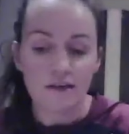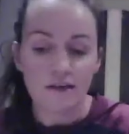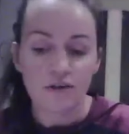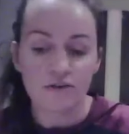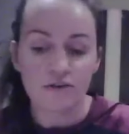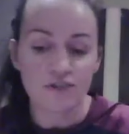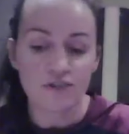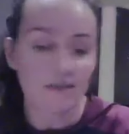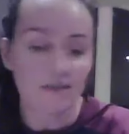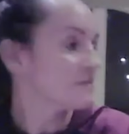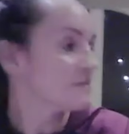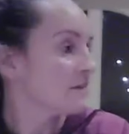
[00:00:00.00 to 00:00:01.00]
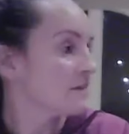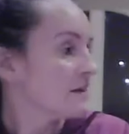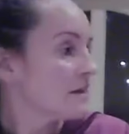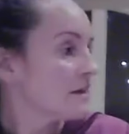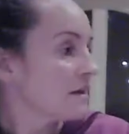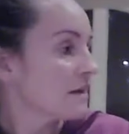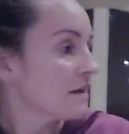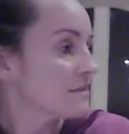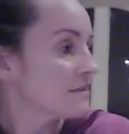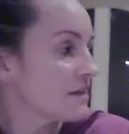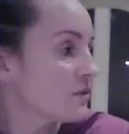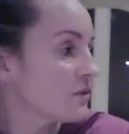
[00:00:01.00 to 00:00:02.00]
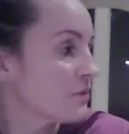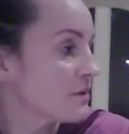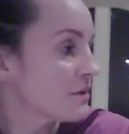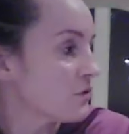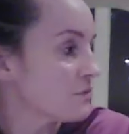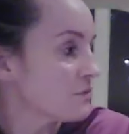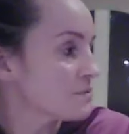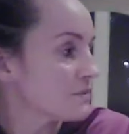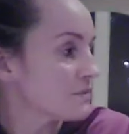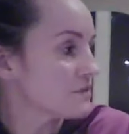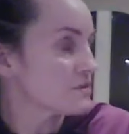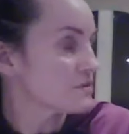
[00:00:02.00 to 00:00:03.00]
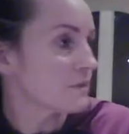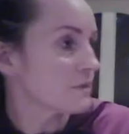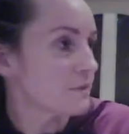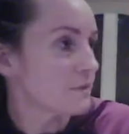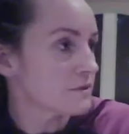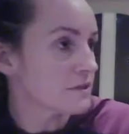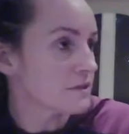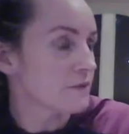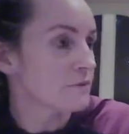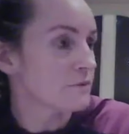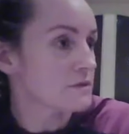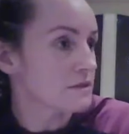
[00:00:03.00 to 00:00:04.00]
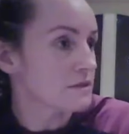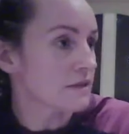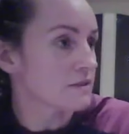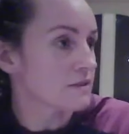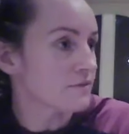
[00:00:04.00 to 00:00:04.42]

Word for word: your chance at senior when it comes. But I just thought maybe the timing wasn't hectic